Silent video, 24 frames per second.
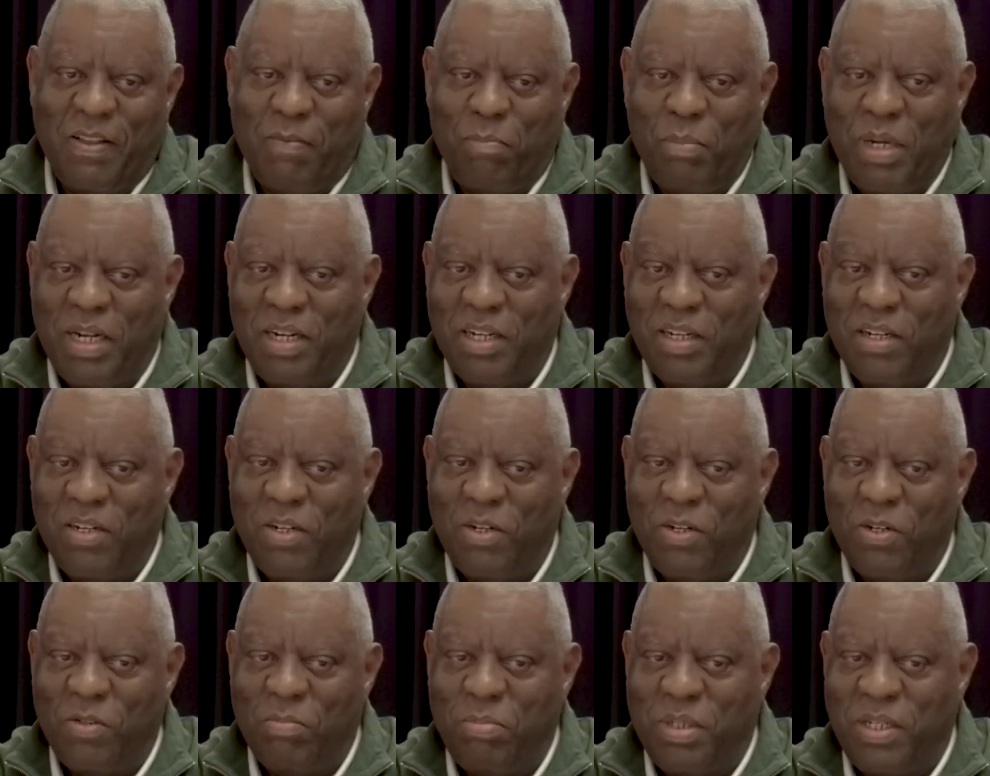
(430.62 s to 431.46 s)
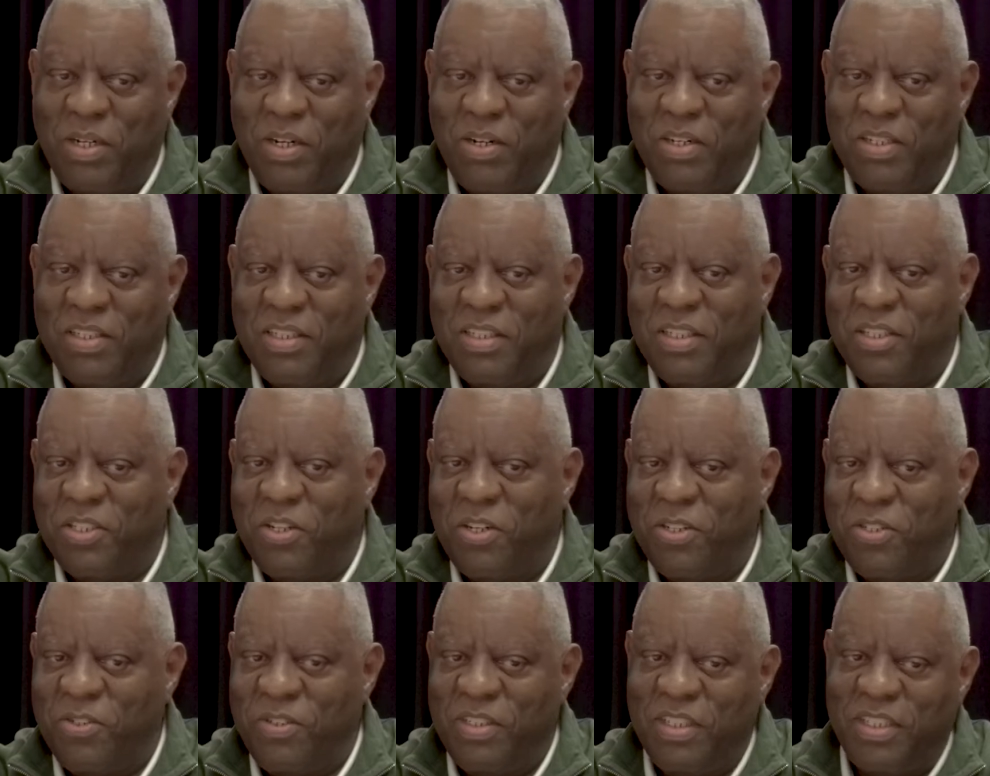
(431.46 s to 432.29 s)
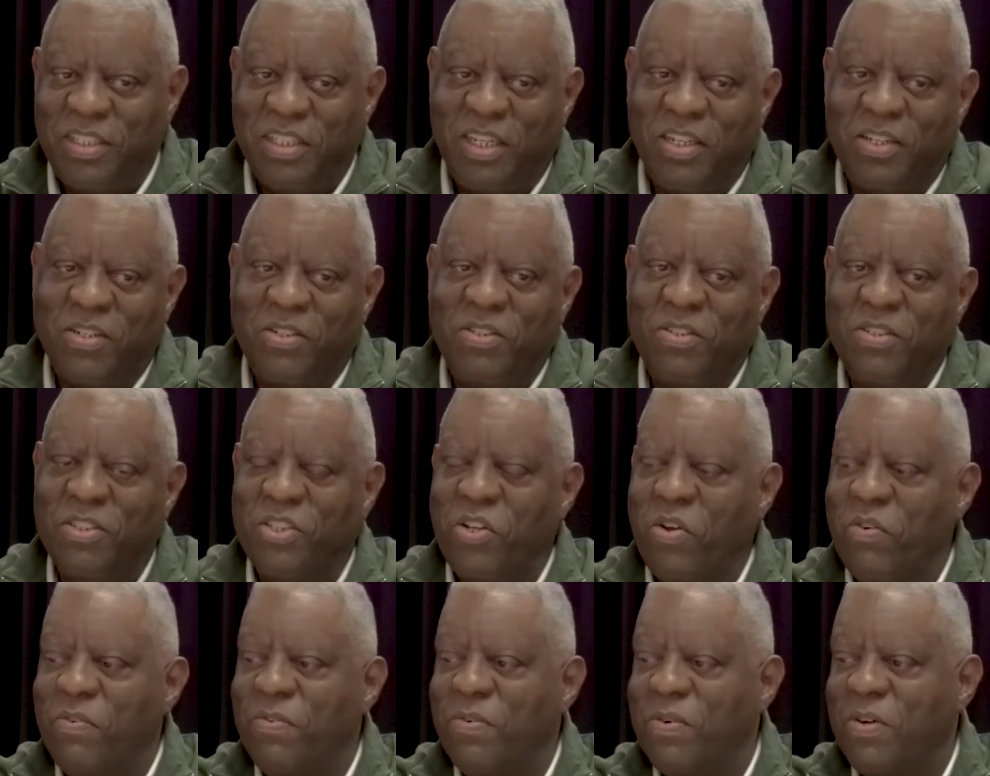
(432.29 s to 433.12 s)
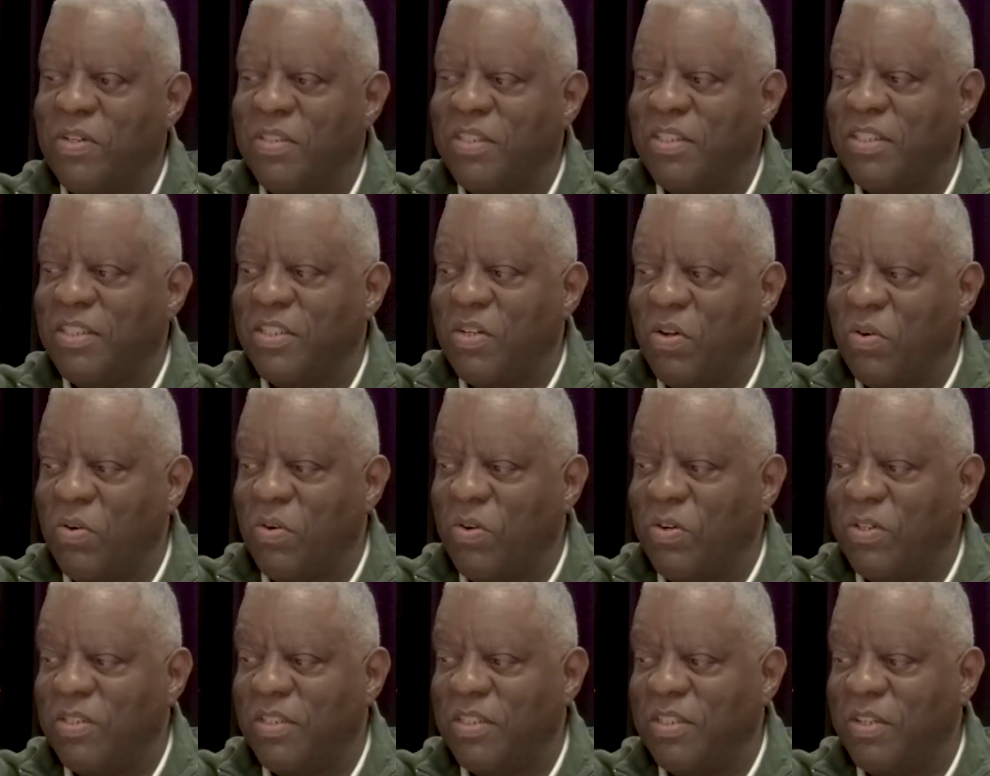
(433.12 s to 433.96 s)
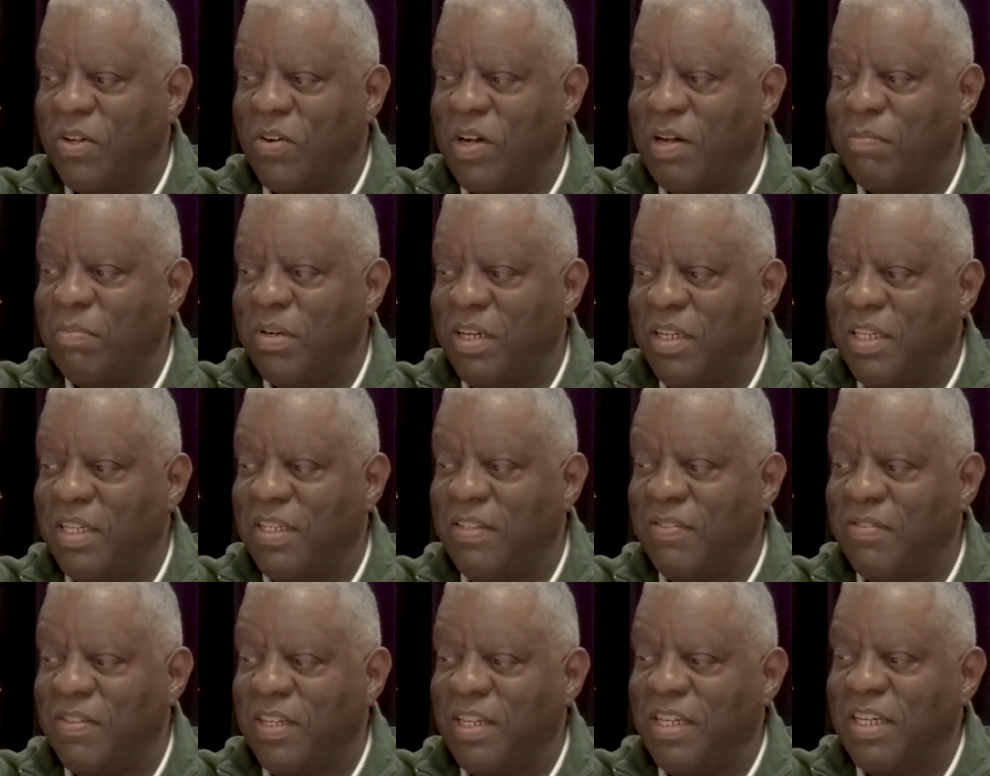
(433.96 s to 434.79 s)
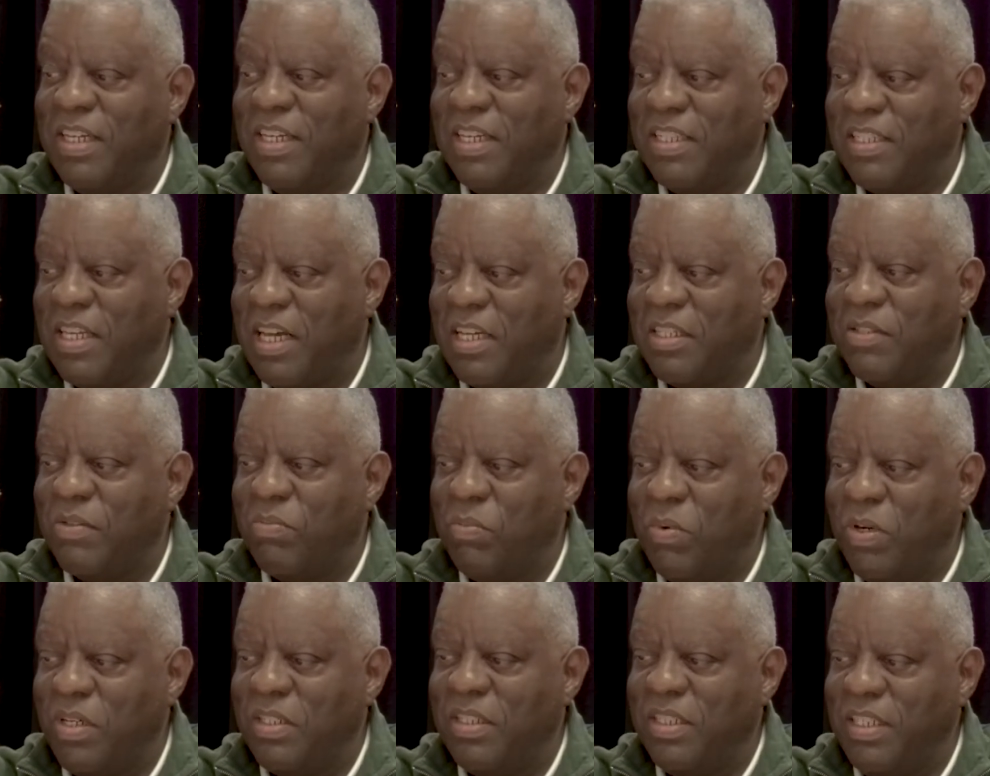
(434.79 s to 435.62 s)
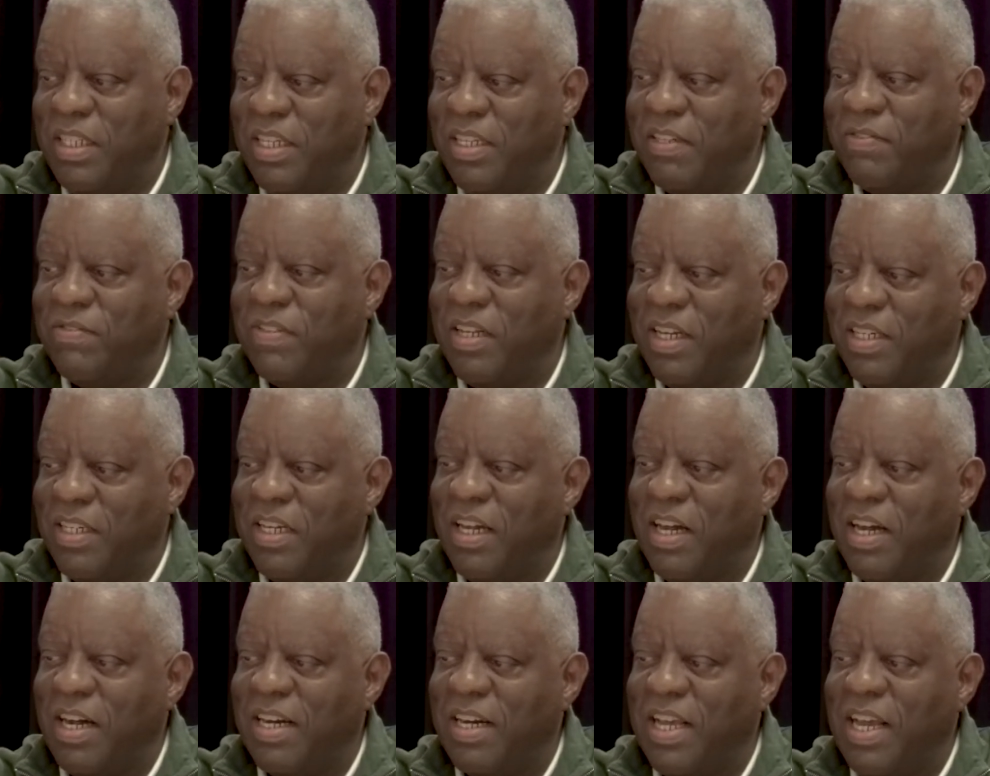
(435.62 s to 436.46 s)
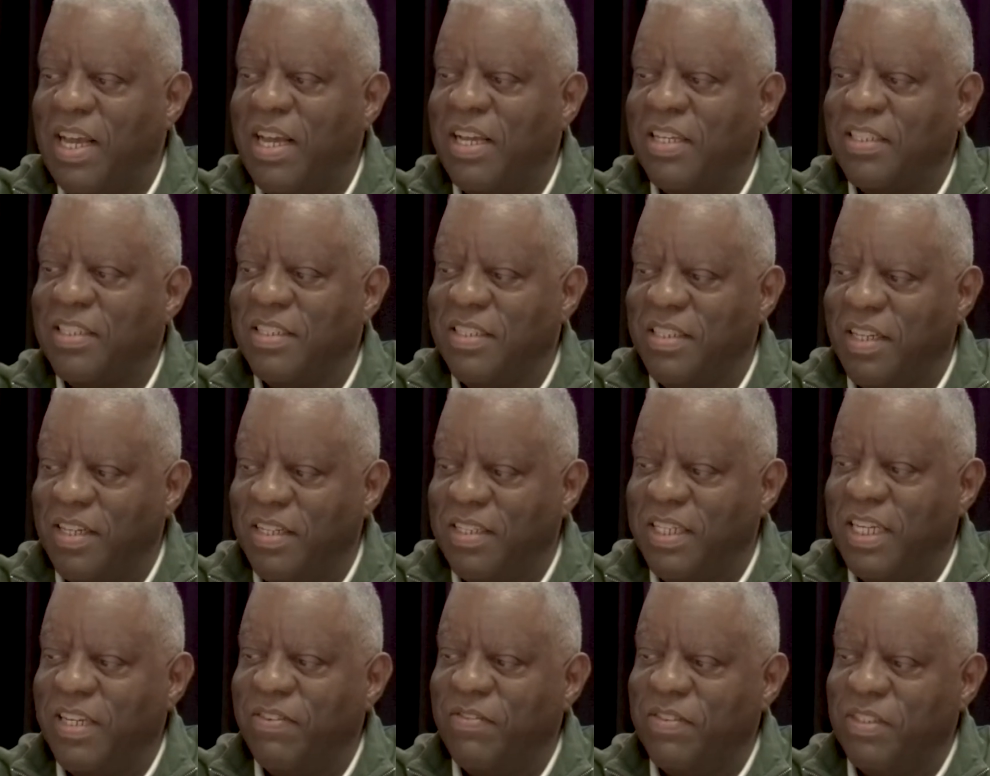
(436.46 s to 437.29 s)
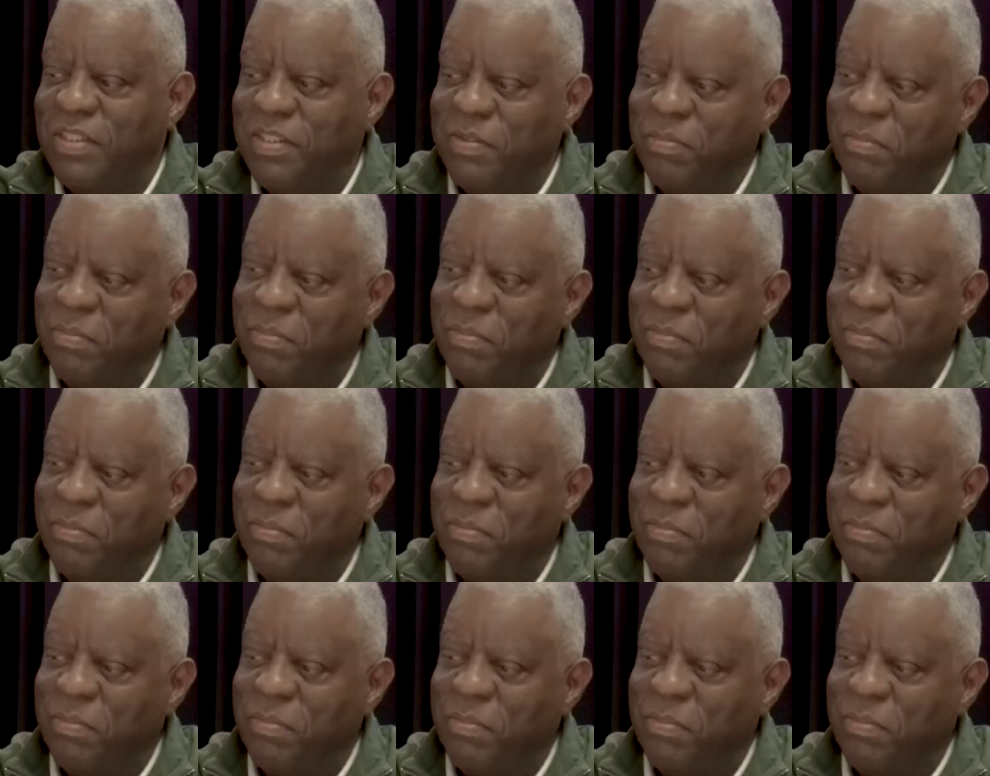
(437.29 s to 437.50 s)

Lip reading: Medical buildings, surgery centers, so forth and so on. So I believe that's one gift that God has given